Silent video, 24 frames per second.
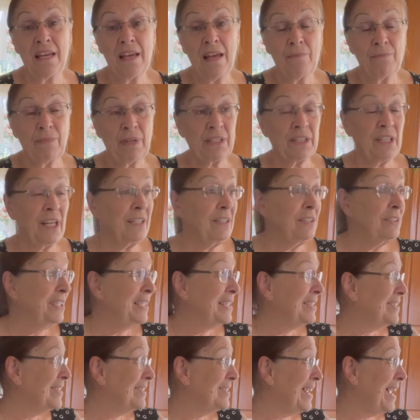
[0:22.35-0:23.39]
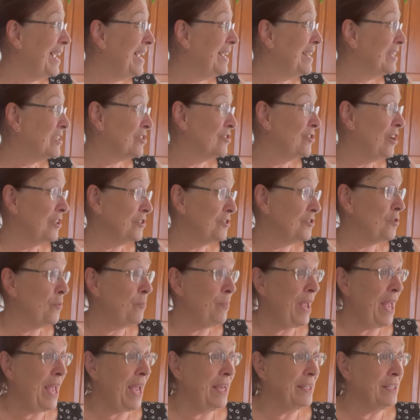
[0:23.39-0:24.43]
But luckily today it's not so
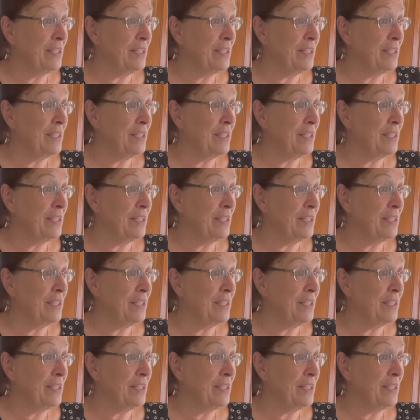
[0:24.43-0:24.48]
bad.